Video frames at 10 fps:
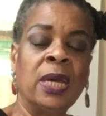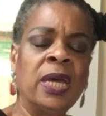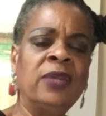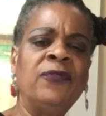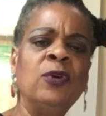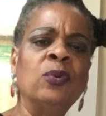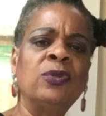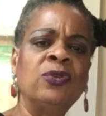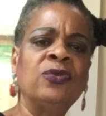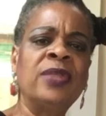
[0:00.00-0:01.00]
And if you will
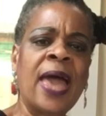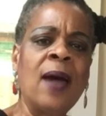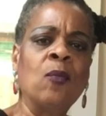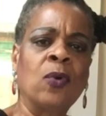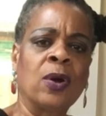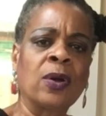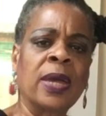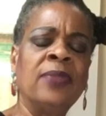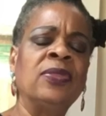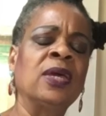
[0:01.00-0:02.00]
do that work
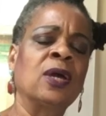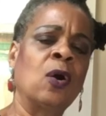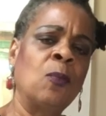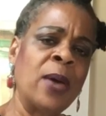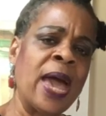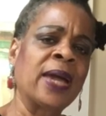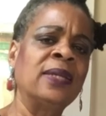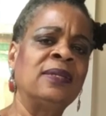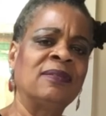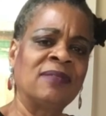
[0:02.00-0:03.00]
and then go back
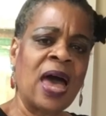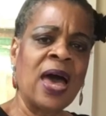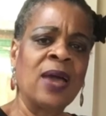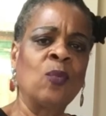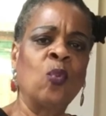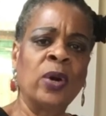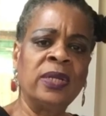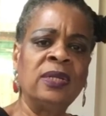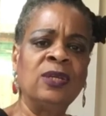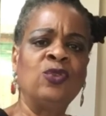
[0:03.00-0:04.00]
and decide what
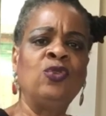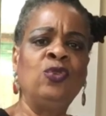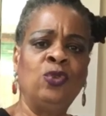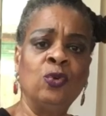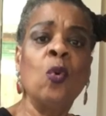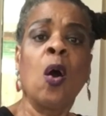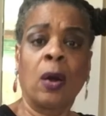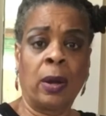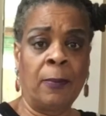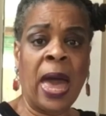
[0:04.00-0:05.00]
it is you
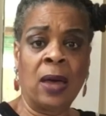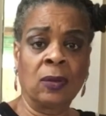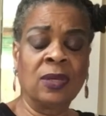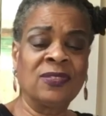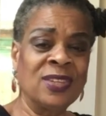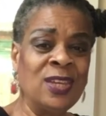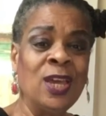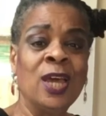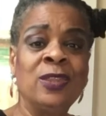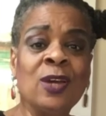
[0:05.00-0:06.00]
are about, because see,
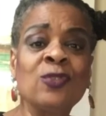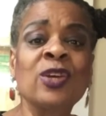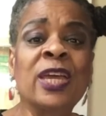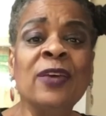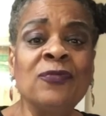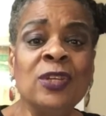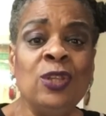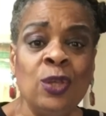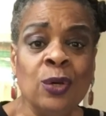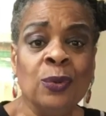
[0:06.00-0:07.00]
there's a gift
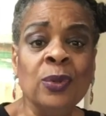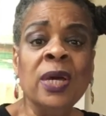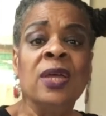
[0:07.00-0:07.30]
in you.